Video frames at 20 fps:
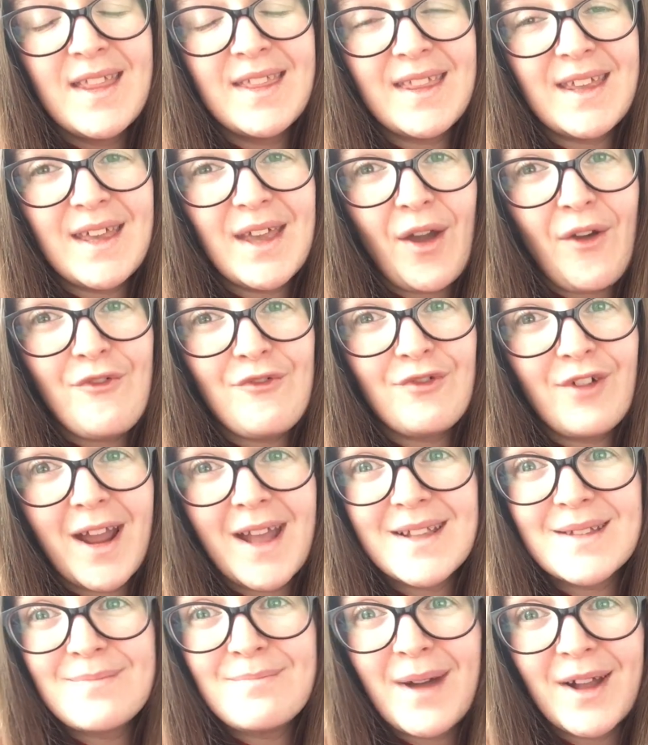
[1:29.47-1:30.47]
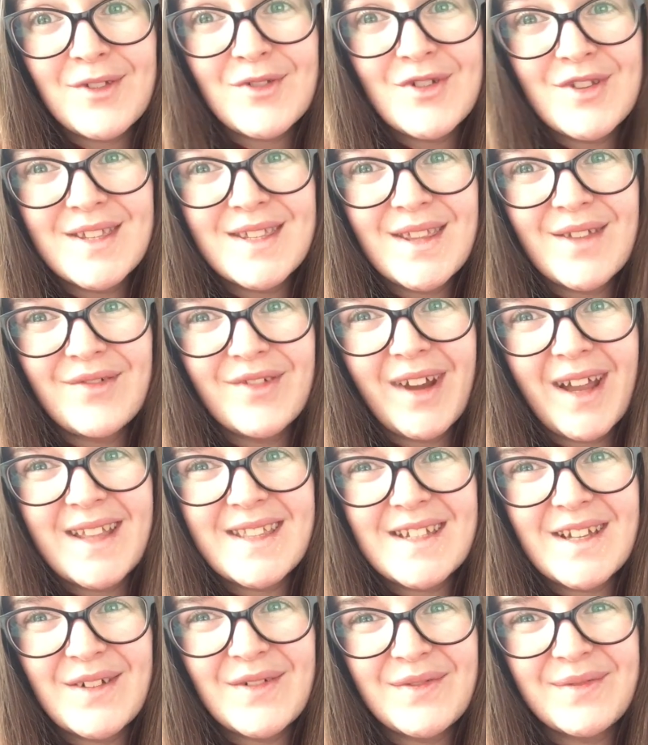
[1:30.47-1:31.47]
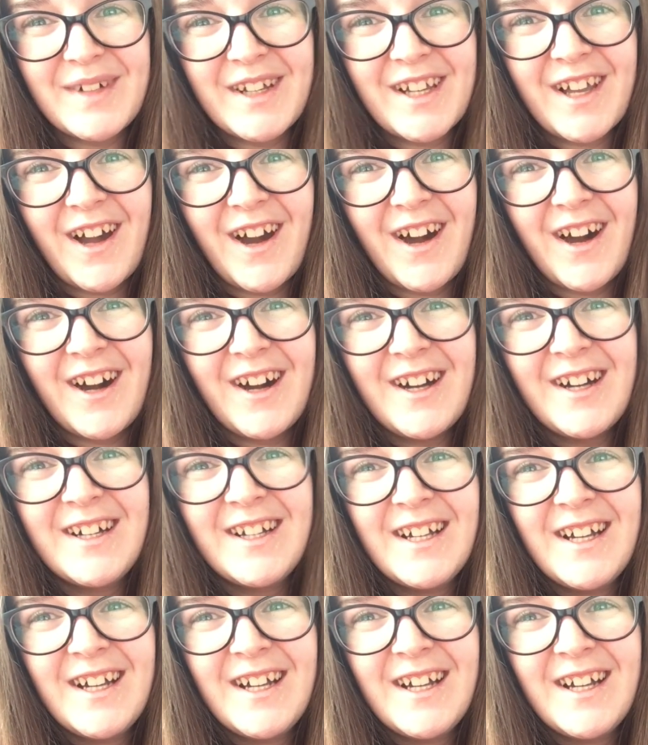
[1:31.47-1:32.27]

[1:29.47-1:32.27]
the red matches the red of my car.